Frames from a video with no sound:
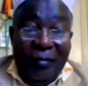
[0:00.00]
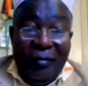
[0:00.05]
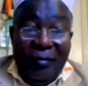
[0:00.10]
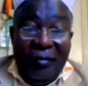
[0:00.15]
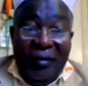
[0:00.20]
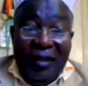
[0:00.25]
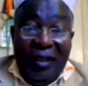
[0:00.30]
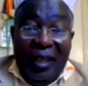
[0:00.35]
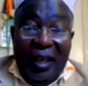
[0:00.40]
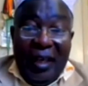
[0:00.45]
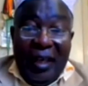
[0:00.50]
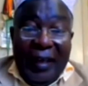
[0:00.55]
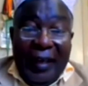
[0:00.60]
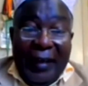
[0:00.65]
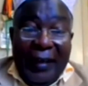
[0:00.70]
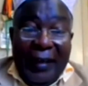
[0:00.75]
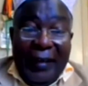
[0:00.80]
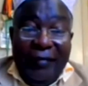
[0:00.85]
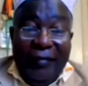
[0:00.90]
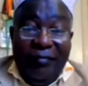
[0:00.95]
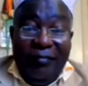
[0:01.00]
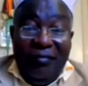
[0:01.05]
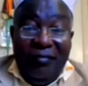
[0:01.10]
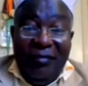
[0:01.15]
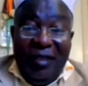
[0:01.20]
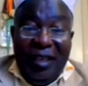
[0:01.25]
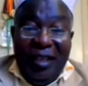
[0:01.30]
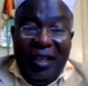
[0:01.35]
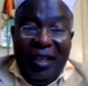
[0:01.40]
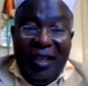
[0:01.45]
uh,
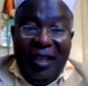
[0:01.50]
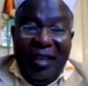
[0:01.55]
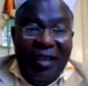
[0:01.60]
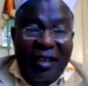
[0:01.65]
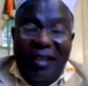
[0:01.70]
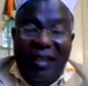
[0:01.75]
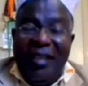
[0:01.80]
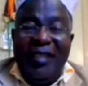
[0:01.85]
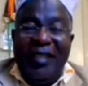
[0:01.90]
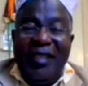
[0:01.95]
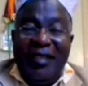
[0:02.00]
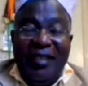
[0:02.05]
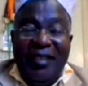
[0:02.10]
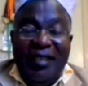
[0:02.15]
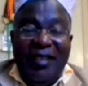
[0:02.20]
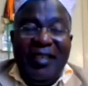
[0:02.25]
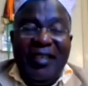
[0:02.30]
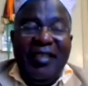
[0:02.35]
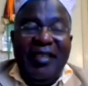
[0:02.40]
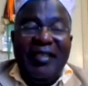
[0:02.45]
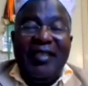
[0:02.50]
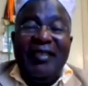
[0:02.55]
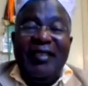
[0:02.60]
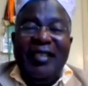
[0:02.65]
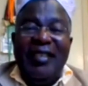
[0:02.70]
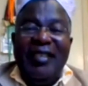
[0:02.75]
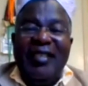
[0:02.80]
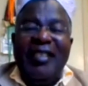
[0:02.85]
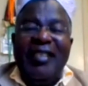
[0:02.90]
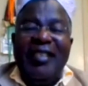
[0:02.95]
it, it's it's
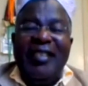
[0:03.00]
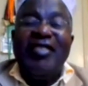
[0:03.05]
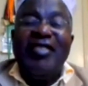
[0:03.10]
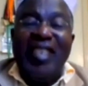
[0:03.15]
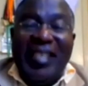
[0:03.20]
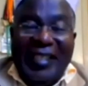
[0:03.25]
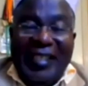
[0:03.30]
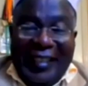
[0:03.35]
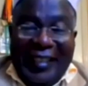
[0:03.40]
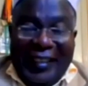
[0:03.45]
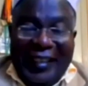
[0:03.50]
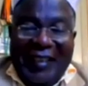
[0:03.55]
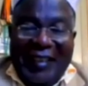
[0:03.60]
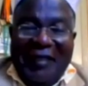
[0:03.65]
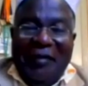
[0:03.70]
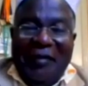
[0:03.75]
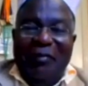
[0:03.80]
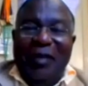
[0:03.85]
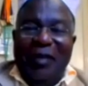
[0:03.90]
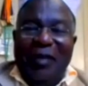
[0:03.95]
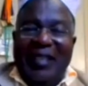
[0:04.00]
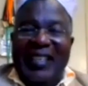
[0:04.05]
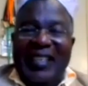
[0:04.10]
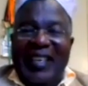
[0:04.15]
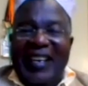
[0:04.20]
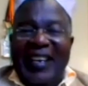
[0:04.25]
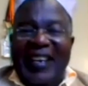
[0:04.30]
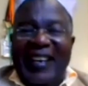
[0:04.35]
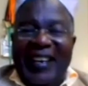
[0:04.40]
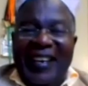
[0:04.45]
it's interesting but uh,
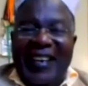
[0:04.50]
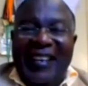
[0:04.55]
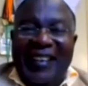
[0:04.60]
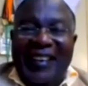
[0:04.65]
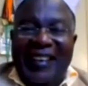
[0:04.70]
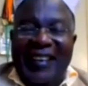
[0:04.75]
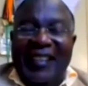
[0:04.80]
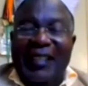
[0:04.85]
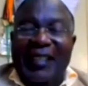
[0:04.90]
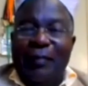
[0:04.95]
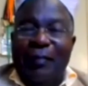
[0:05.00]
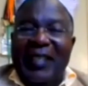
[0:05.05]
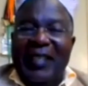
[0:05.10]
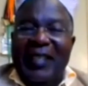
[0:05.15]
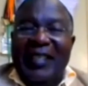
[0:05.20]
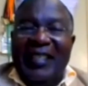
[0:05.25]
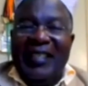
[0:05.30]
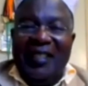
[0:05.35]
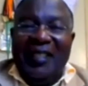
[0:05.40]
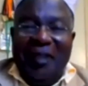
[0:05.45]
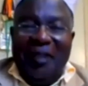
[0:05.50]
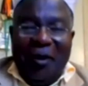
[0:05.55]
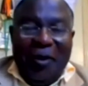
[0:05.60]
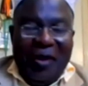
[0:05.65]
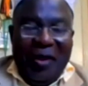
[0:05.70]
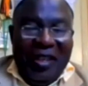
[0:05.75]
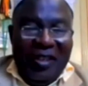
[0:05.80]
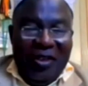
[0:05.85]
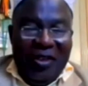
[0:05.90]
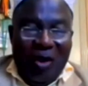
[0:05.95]
let, let the president do
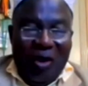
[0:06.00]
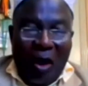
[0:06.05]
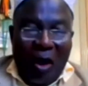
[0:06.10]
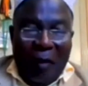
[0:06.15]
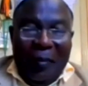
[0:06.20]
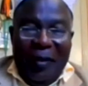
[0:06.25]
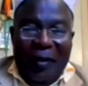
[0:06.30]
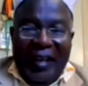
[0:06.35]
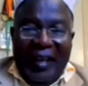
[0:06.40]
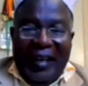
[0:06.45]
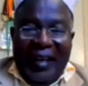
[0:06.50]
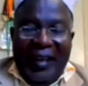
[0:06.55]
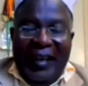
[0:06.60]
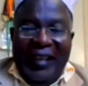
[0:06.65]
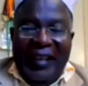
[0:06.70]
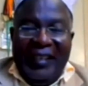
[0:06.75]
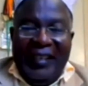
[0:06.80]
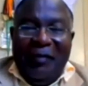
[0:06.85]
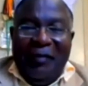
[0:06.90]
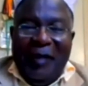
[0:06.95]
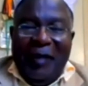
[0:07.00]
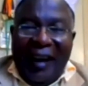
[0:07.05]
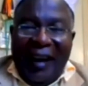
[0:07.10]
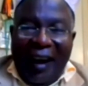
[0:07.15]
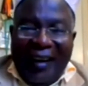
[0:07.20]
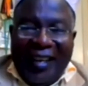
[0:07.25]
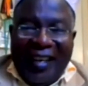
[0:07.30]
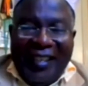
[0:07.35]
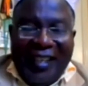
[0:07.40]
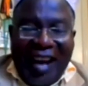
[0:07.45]
his job let him
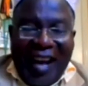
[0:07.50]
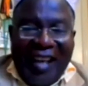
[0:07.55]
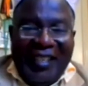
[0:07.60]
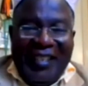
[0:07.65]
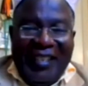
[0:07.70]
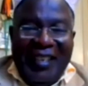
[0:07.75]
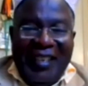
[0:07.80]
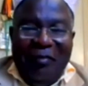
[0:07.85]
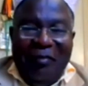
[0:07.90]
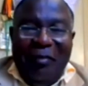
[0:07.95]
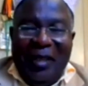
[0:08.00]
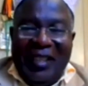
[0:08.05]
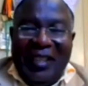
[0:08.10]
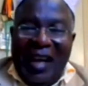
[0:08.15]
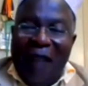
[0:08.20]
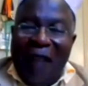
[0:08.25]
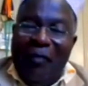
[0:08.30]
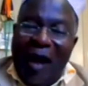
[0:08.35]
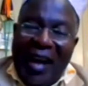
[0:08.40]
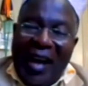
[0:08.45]
encourage us but okay. i'm